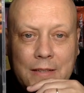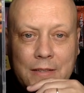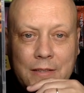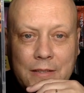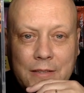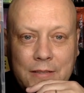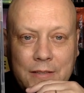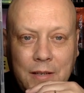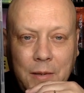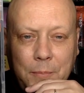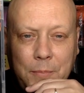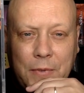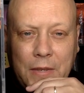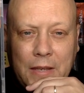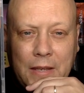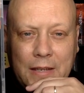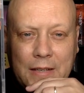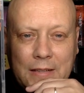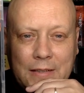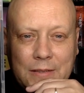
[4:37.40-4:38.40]

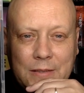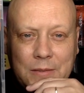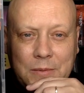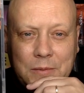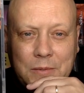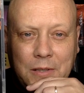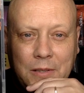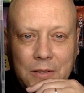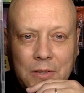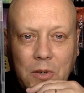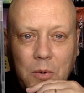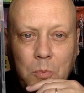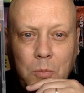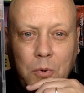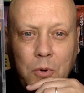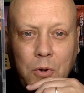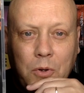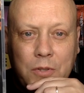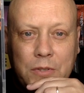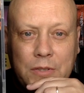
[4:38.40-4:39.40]
something a little
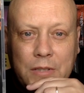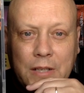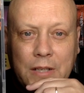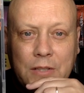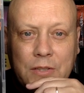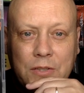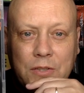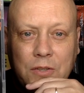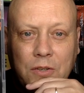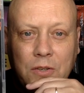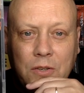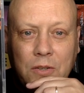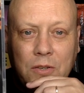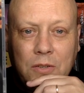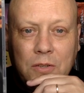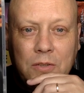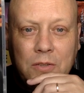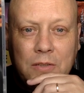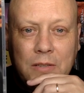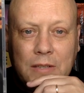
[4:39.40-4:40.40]
more
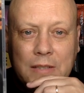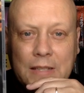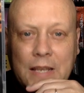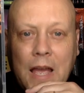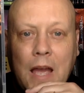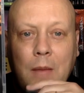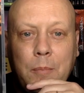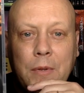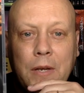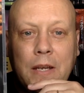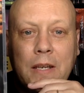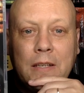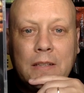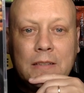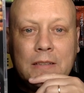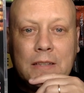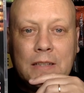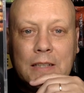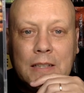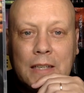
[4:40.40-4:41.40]
sinister is
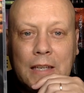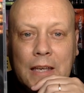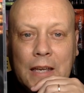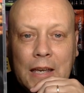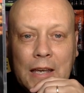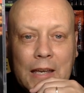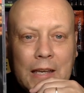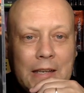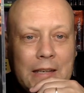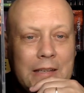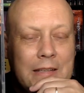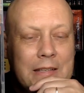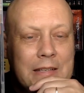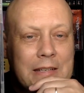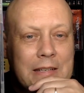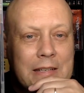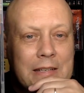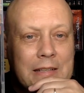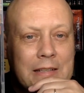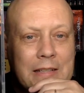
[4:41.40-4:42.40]
happening, and
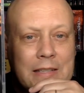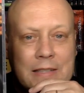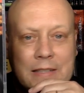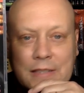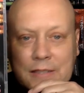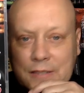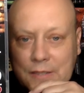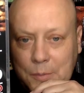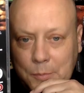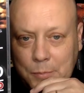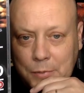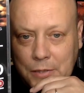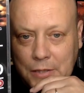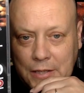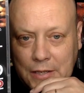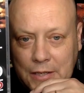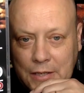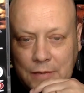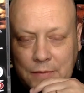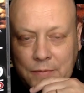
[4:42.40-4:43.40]
it leads us to
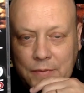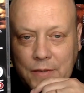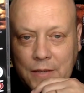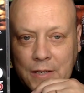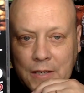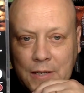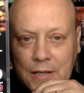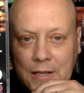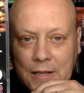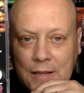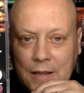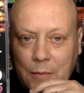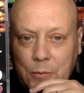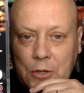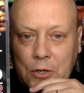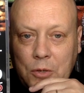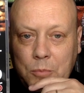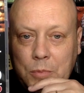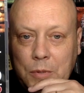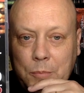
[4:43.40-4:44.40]
believe that
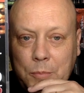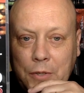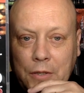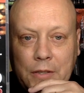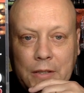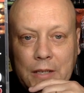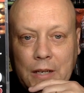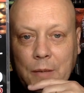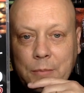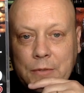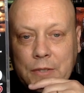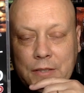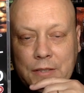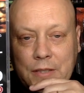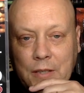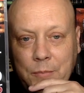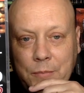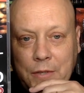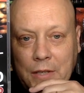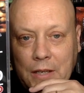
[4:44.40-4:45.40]
we could be building up to
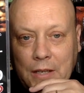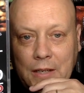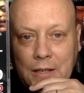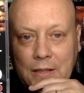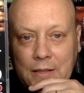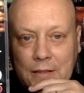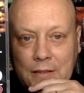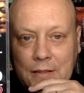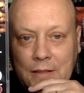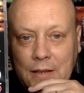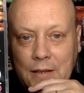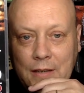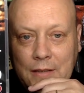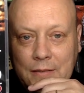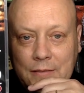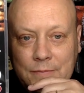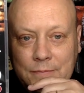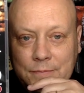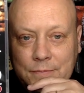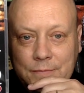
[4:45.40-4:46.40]

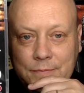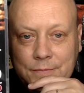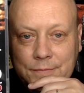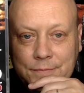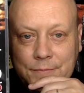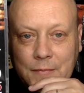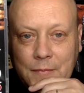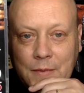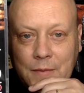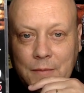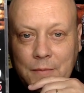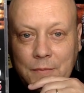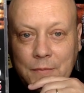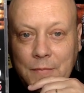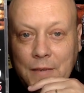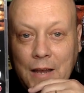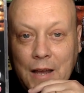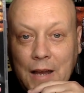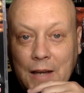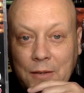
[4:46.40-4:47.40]
something
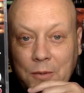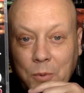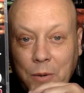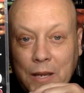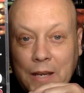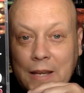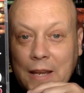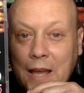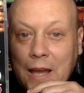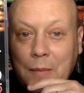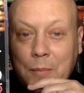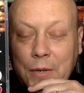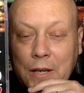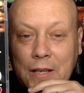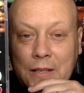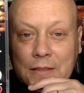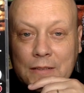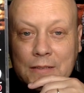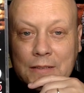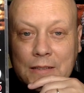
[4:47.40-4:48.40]
not great
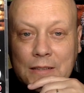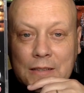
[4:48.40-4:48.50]
happening,